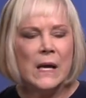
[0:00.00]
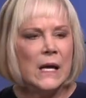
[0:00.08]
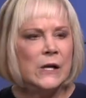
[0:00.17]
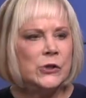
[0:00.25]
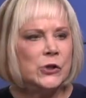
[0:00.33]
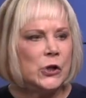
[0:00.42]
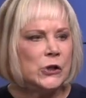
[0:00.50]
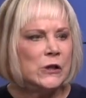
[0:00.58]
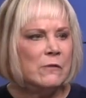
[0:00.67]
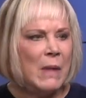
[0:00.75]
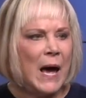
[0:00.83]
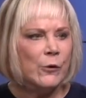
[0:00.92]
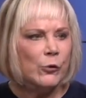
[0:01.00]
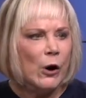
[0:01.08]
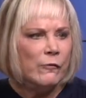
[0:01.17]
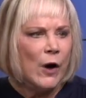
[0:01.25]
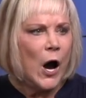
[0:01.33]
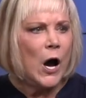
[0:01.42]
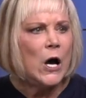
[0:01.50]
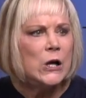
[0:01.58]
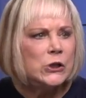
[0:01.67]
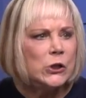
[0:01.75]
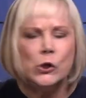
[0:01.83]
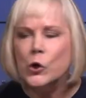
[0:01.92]
It's just a matter of
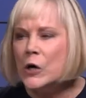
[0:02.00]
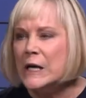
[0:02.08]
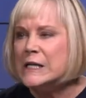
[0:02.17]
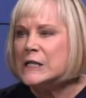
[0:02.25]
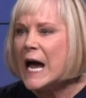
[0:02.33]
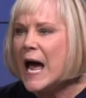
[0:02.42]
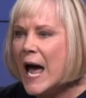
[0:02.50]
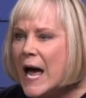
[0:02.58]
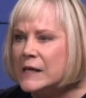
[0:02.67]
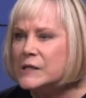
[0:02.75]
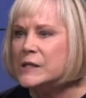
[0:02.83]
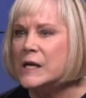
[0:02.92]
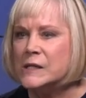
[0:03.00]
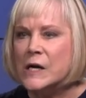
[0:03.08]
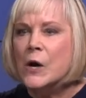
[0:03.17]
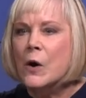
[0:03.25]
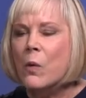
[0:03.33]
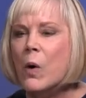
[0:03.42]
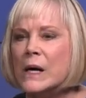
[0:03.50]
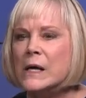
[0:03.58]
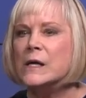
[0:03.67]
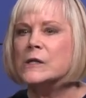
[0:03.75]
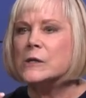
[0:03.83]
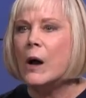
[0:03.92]
us learning to access what He
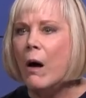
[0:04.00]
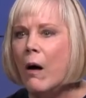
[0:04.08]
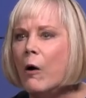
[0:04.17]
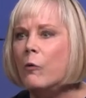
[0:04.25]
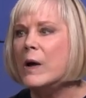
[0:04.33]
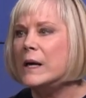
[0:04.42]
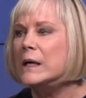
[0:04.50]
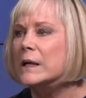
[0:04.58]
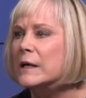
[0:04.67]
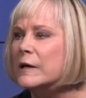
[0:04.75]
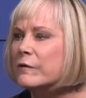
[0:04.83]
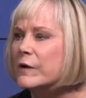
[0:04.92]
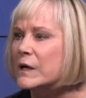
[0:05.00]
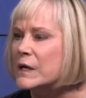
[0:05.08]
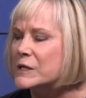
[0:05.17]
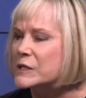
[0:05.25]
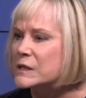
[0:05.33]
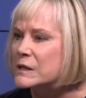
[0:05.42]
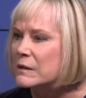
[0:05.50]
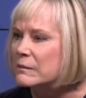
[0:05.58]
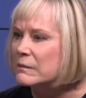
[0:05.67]
has already given us.